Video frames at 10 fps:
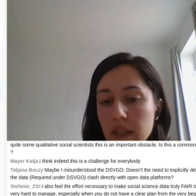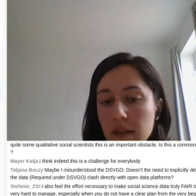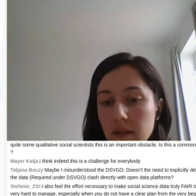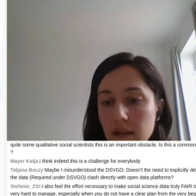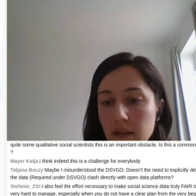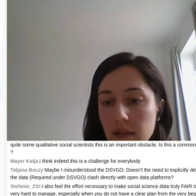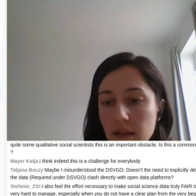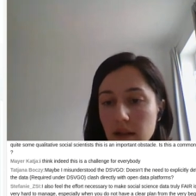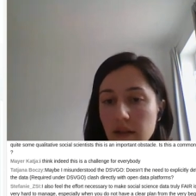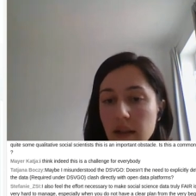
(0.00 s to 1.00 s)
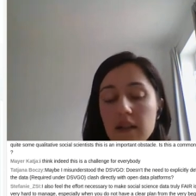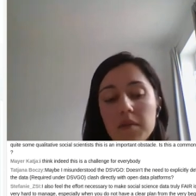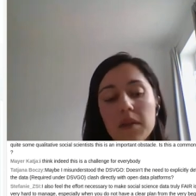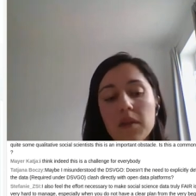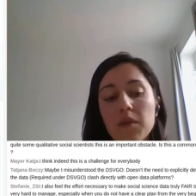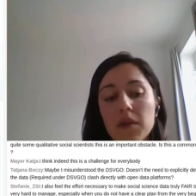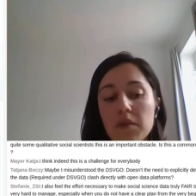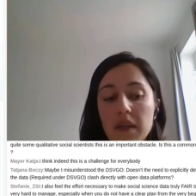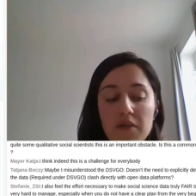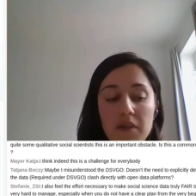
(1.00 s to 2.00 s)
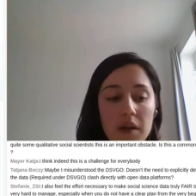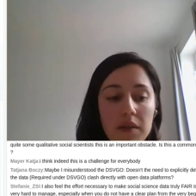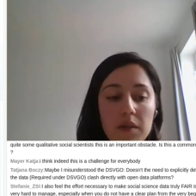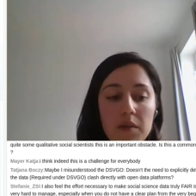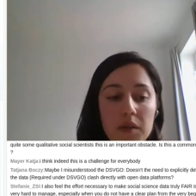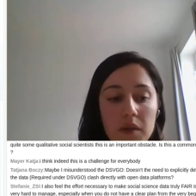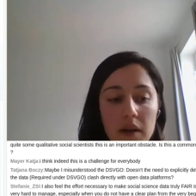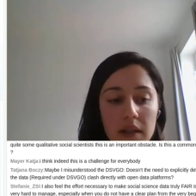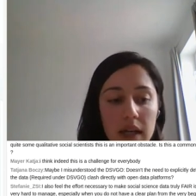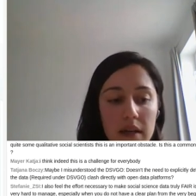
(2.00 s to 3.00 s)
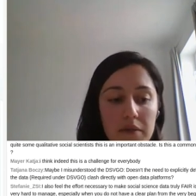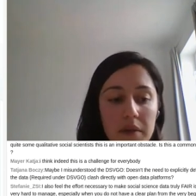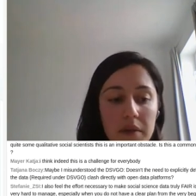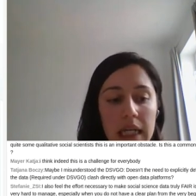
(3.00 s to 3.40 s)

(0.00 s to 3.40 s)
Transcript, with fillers: make available, you want to make fair, and you want to archive.